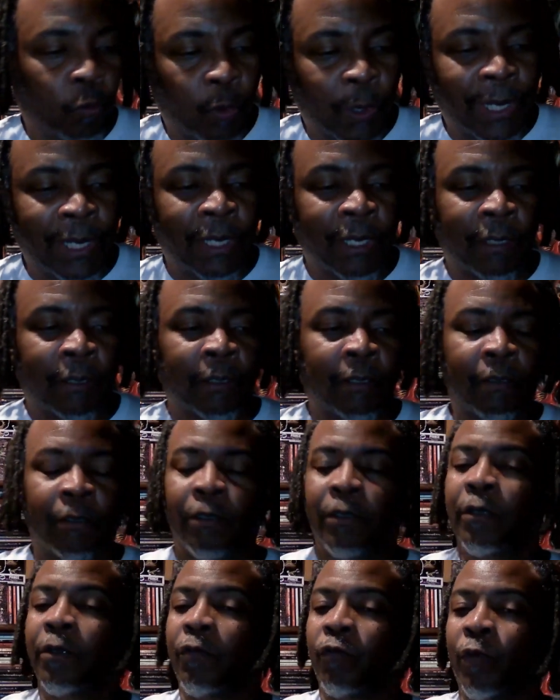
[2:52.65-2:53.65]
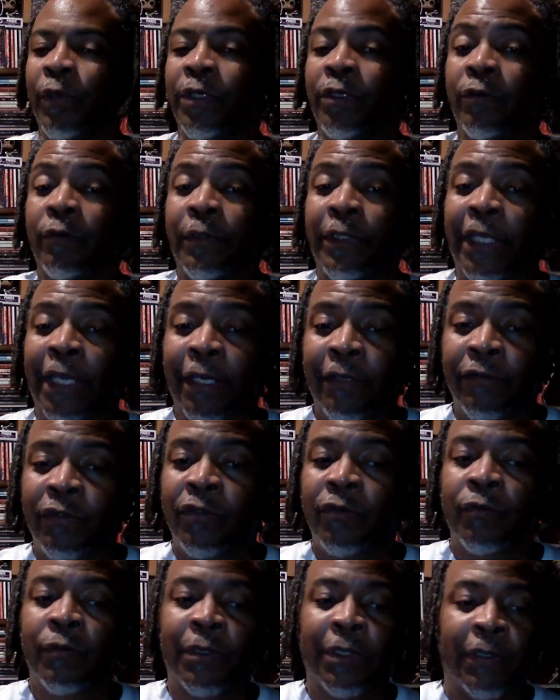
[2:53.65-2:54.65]
where when you get
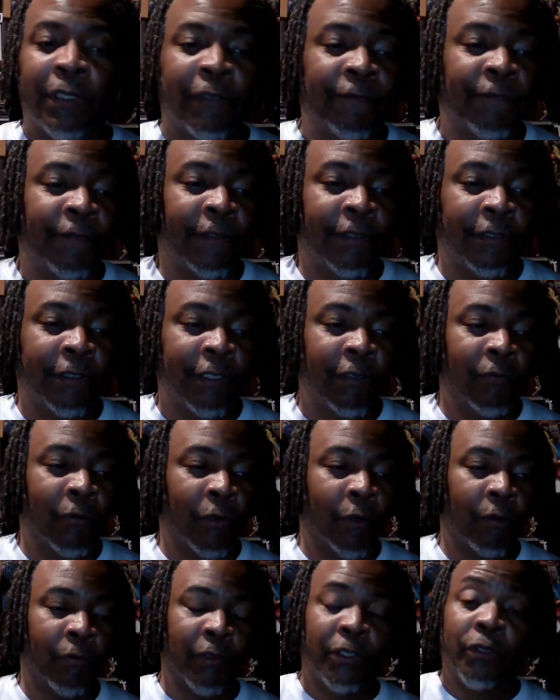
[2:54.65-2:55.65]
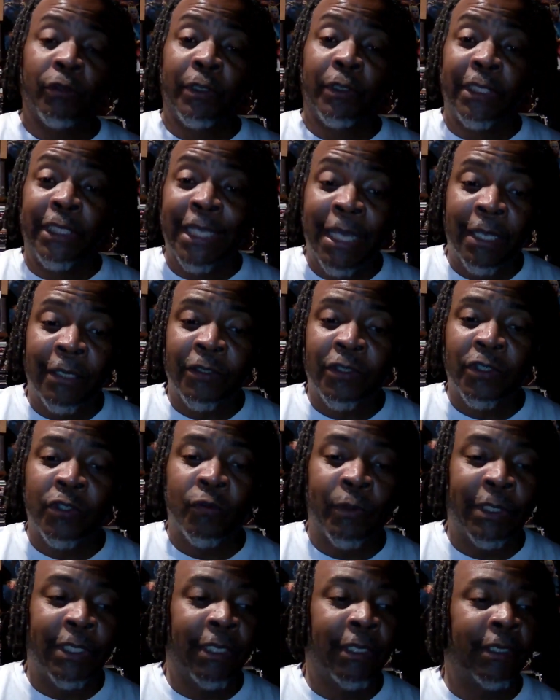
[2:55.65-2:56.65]
to an Infinity War, when you get
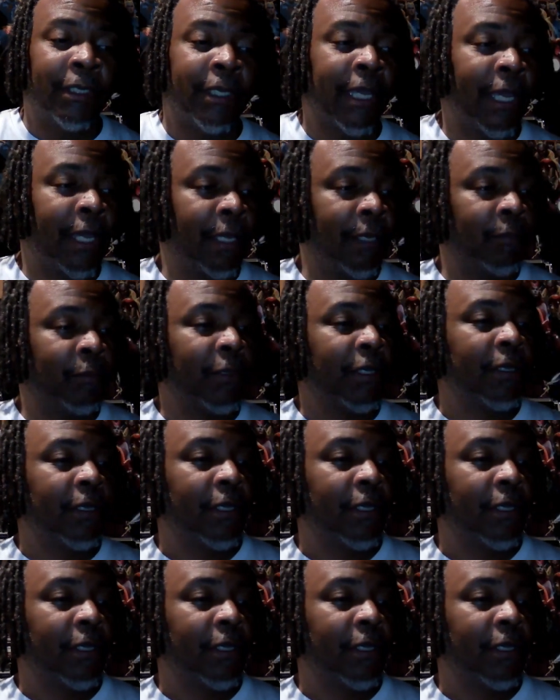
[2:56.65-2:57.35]
to an Endgame,